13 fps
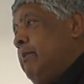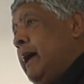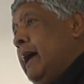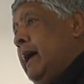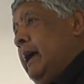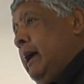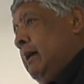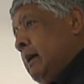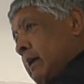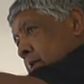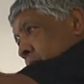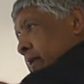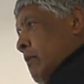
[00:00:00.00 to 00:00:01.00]
Party,
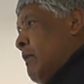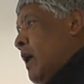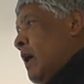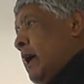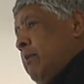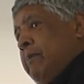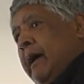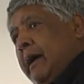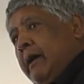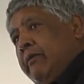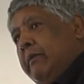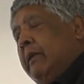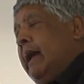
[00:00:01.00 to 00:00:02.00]
from the Māori
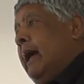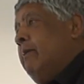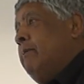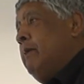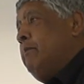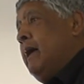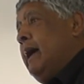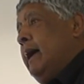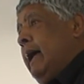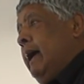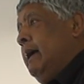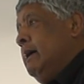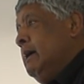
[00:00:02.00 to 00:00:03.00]
Party, from the Labour
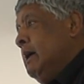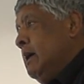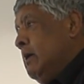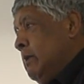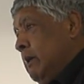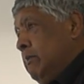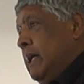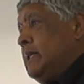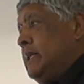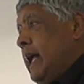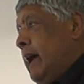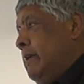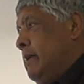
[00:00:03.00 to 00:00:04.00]
Party. We must
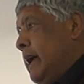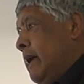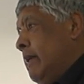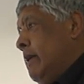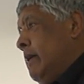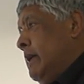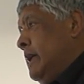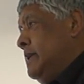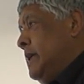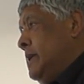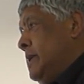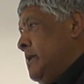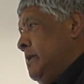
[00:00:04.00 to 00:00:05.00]
stand together on this
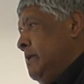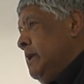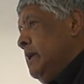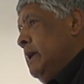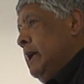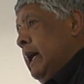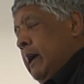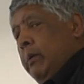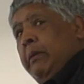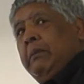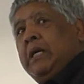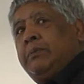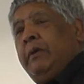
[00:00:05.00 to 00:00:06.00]
issue, and we
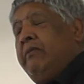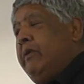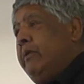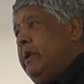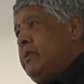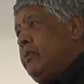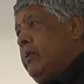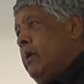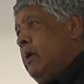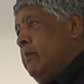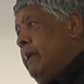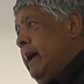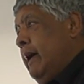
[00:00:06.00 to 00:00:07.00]
must be very
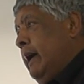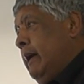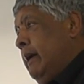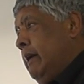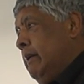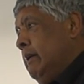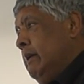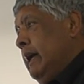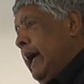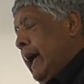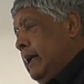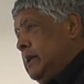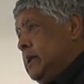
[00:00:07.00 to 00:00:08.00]
strong about it.
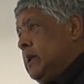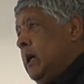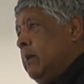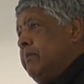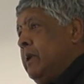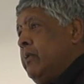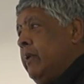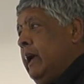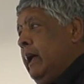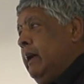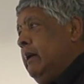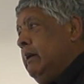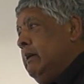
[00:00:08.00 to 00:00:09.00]
And stop the
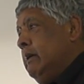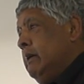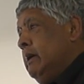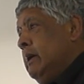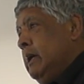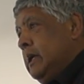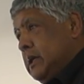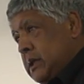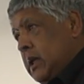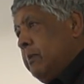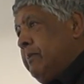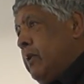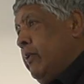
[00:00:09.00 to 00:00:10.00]
drilling.
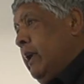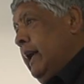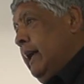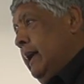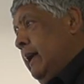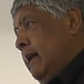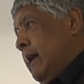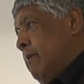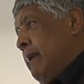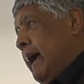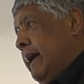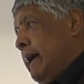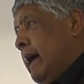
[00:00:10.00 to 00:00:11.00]
Stop the drilling in our
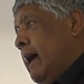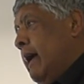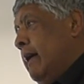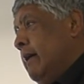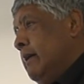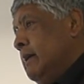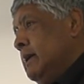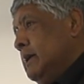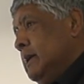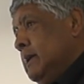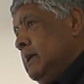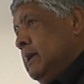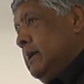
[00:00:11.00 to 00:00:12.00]
backyard.
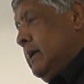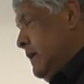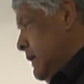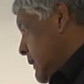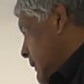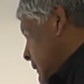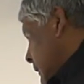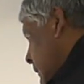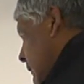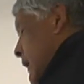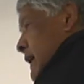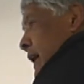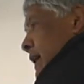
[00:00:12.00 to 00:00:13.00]

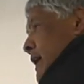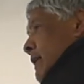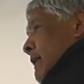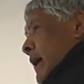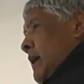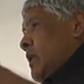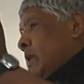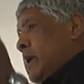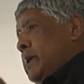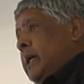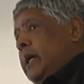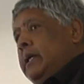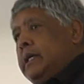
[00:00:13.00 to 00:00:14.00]
Kia ora tātou. Any
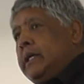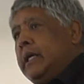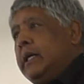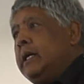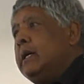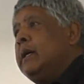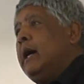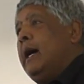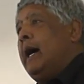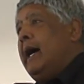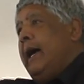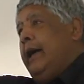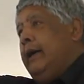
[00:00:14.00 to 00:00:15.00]
questions?
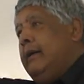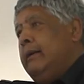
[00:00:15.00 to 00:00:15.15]
Aye.